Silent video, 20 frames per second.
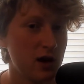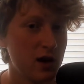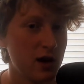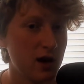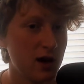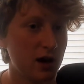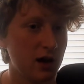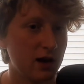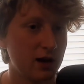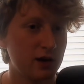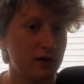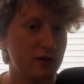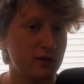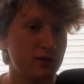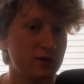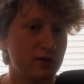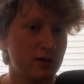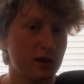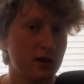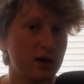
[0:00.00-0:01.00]
And
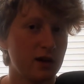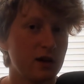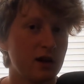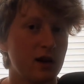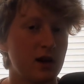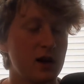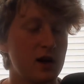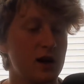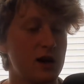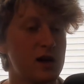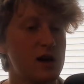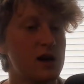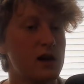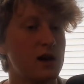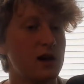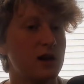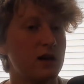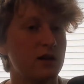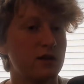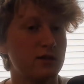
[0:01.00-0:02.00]
he's
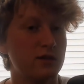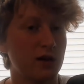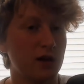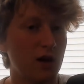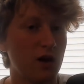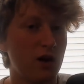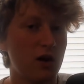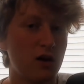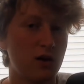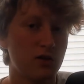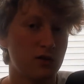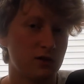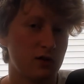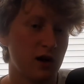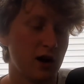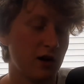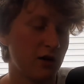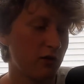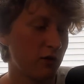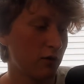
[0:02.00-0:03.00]
like, oh,
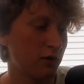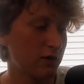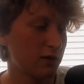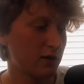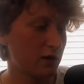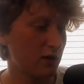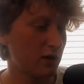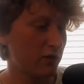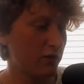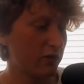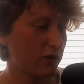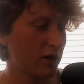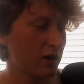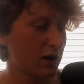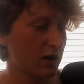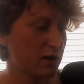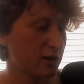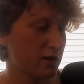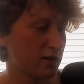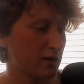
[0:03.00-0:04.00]
everyone's gonna
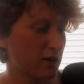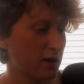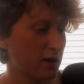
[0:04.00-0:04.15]
fucking suck